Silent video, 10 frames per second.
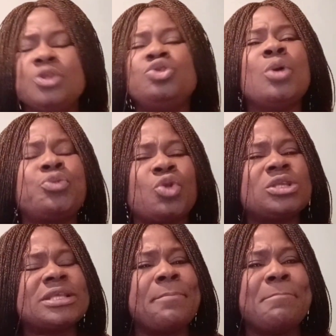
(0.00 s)
Don't
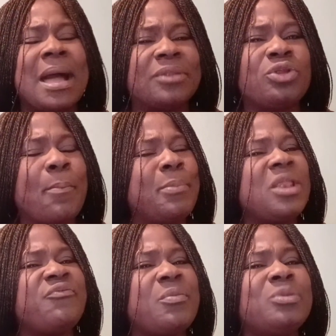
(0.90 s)
trust a man. Don't
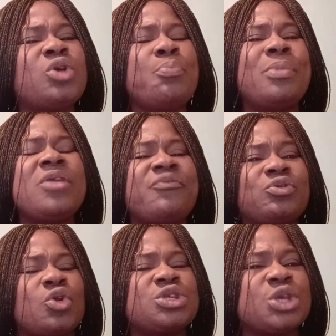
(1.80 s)
believe him. Don't
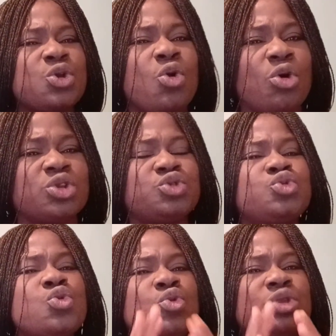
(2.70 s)
believe, trust in God.
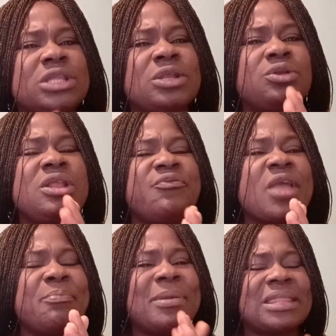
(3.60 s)
Do good things. Live
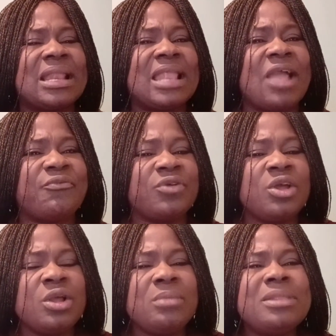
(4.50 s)
a better life.
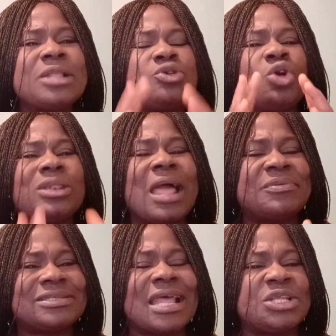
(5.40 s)
Let your
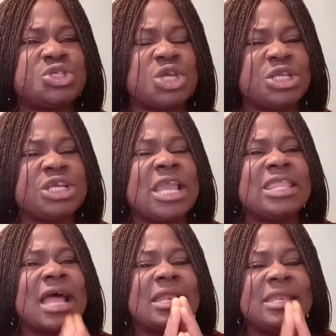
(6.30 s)
lifestyle change
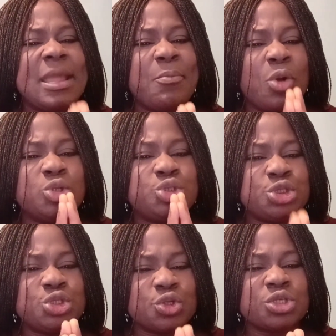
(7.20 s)
in the name of
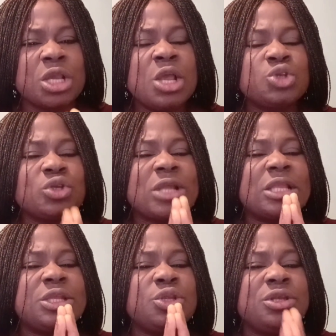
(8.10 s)
Jesus so
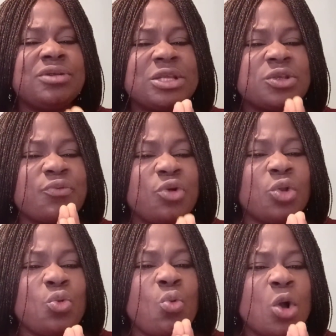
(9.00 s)
that the grace of God
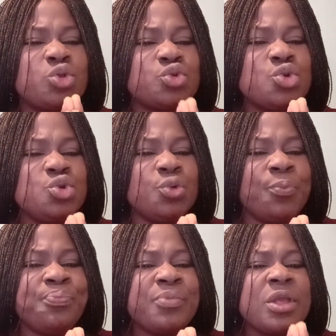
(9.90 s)
will walk through
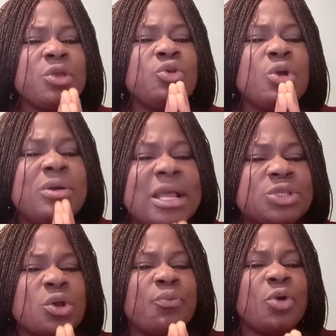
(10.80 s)
you. The
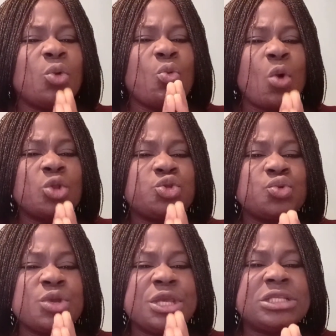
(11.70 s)
grace of God will walk
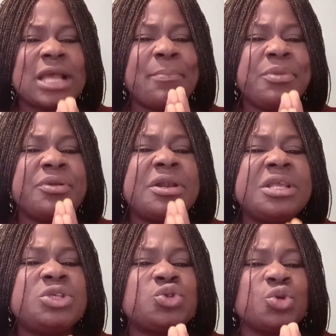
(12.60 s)
through it and be
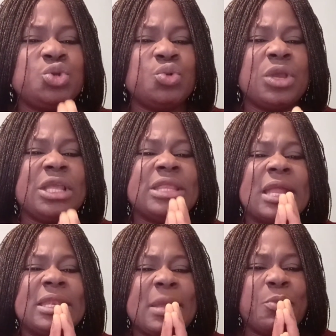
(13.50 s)
released to you in
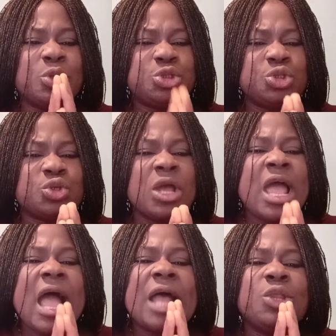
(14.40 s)
the name of Jesus.
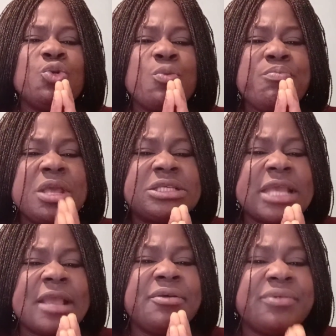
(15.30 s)
And you will meet
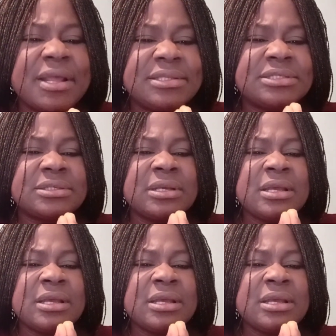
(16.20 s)
a grace